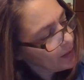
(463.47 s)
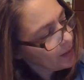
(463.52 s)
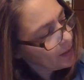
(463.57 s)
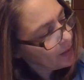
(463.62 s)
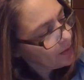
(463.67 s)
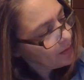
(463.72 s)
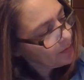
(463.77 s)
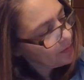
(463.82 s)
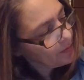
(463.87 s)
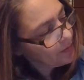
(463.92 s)

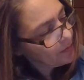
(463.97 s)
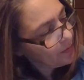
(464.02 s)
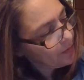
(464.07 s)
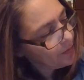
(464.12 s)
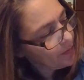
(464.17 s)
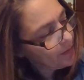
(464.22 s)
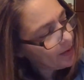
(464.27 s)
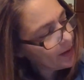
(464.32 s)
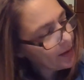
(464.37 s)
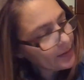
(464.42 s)
And
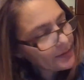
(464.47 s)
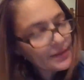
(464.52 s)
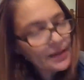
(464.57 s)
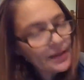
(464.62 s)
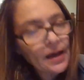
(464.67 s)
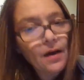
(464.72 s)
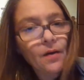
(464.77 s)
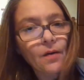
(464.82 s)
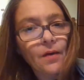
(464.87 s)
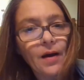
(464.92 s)
that's
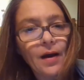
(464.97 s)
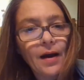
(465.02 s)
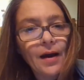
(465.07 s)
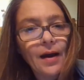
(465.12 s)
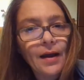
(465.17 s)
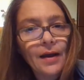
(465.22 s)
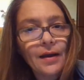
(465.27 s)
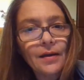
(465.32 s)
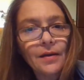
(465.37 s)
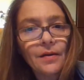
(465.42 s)
how
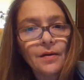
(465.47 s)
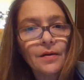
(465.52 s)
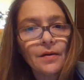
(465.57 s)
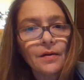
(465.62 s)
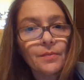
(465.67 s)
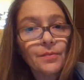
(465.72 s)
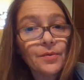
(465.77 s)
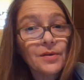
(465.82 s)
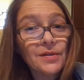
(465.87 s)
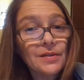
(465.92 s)
I
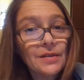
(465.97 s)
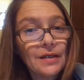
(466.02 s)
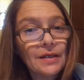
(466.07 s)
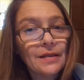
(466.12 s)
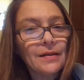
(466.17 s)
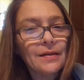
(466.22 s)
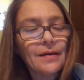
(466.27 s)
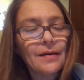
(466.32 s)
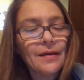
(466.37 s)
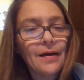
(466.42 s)

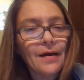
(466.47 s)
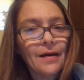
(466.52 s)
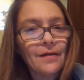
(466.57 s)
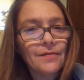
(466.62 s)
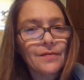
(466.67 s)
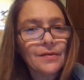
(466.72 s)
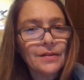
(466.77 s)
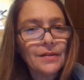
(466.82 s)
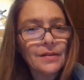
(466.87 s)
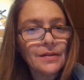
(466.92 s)
present
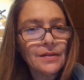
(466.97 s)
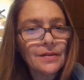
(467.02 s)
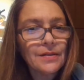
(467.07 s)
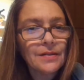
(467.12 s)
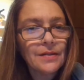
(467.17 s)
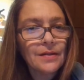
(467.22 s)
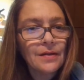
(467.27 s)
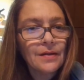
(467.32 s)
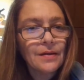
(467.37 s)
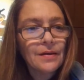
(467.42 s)

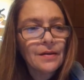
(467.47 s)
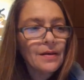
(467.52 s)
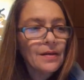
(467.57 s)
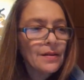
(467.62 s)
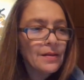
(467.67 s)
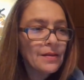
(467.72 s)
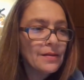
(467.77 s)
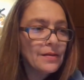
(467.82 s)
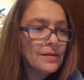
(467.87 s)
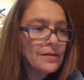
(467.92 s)
evidence.
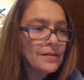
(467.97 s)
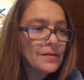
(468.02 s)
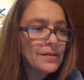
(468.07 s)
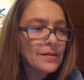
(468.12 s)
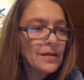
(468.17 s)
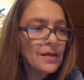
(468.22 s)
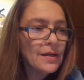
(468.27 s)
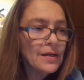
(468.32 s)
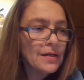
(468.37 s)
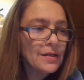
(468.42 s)

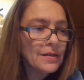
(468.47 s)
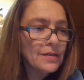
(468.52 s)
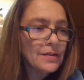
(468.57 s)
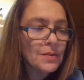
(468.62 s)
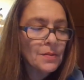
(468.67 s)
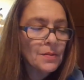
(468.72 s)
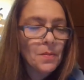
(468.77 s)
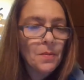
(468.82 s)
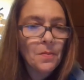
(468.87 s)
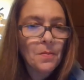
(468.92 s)
This
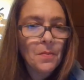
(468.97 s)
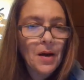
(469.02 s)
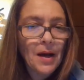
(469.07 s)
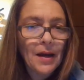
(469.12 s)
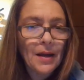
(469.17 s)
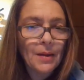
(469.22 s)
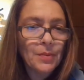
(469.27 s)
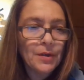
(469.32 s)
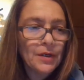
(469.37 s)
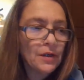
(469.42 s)
is
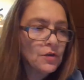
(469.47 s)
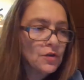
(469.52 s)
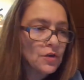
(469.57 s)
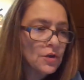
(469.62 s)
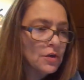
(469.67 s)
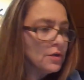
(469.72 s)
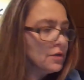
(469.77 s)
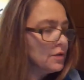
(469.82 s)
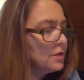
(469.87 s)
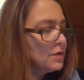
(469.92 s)
my
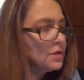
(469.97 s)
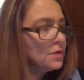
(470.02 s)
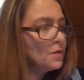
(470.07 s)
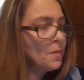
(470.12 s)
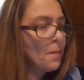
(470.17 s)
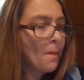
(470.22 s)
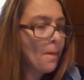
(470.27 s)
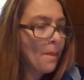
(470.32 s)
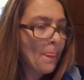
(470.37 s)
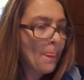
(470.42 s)
pictures,
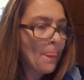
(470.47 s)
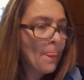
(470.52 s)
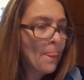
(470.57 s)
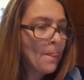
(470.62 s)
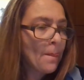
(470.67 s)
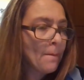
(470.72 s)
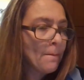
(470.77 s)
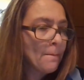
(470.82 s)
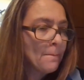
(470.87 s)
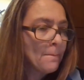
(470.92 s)

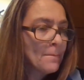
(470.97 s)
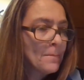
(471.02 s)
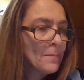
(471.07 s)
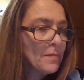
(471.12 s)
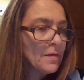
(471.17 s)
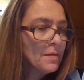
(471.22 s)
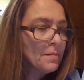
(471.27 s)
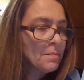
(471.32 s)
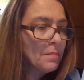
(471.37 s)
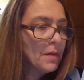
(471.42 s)

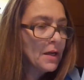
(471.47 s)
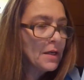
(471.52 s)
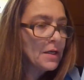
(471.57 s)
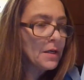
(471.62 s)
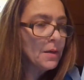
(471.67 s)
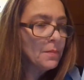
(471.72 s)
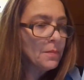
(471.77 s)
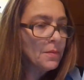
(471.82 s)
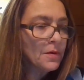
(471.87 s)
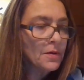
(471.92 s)
my
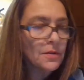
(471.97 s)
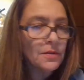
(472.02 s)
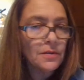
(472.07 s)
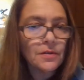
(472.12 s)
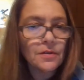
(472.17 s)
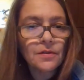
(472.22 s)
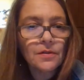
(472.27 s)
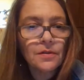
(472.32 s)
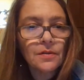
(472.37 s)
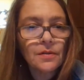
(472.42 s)

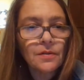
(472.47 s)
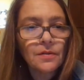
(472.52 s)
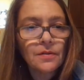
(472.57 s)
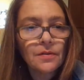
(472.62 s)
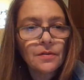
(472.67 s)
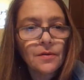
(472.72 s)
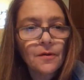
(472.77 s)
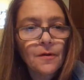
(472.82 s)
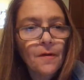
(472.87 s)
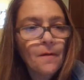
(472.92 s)
numbers,
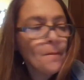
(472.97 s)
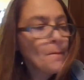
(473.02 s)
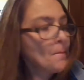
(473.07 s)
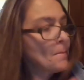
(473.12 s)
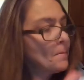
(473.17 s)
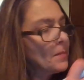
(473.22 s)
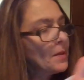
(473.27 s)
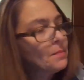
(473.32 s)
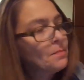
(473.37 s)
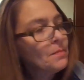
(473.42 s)

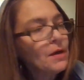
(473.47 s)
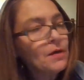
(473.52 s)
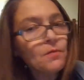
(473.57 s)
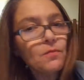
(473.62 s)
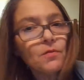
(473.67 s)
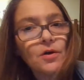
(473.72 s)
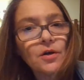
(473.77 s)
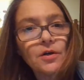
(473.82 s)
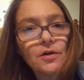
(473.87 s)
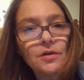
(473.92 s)
and my
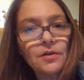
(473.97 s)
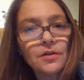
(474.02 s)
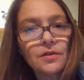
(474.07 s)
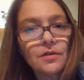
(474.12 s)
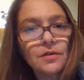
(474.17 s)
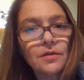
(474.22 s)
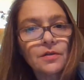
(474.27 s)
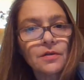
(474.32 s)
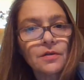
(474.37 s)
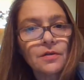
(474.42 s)

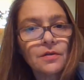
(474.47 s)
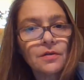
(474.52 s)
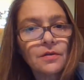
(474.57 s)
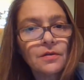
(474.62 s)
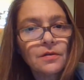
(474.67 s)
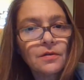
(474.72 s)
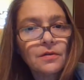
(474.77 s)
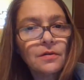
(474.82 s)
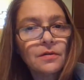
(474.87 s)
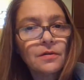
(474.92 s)
words
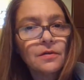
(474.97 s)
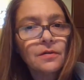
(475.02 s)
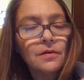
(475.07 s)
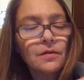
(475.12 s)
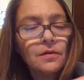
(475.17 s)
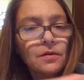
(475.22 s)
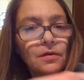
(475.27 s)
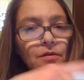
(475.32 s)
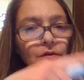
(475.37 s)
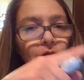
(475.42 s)

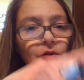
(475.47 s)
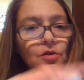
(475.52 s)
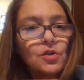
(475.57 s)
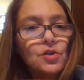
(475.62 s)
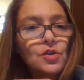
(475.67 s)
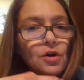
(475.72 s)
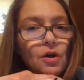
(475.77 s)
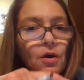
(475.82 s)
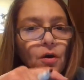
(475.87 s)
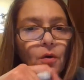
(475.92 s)
to
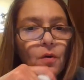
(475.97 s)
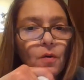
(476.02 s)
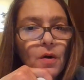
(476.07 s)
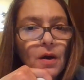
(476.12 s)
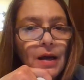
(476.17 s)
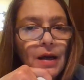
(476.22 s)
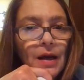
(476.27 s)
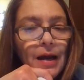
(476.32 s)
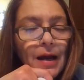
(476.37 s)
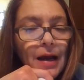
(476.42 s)
show
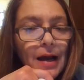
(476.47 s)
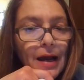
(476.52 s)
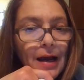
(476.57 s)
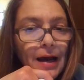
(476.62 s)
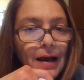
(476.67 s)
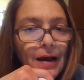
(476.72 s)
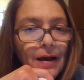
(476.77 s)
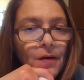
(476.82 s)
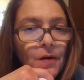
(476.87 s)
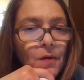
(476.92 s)

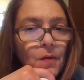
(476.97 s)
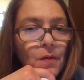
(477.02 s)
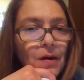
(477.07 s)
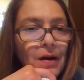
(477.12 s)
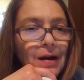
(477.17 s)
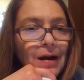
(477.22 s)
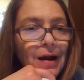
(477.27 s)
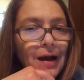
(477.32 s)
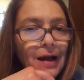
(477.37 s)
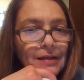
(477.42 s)

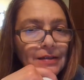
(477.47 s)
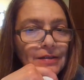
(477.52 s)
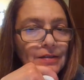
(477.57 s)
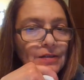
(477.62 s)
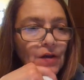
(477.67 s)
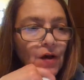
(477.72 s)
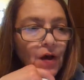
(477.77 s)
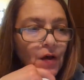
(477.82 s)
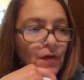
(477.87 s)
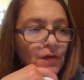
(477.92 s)
how I
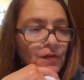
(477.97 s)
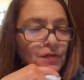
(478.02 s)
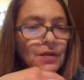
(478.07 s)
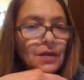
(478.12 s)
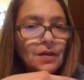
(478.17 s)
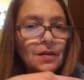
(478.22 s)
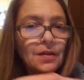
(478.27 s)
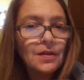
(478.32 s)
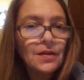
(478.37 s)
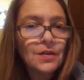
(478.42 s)

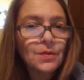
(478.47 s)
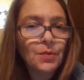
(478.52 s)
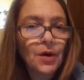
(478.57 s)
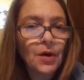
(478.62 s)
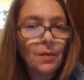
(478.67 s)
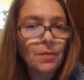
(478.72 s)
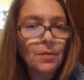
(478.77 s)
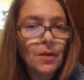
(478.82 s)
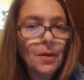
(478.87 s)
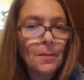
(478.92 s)
solved this
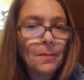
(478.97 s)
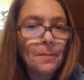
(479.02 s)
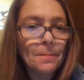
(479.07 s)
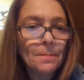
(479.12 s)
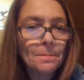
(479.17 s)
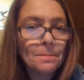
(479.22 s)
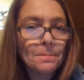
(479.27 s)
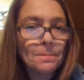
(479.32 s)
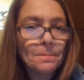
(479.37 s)
problem.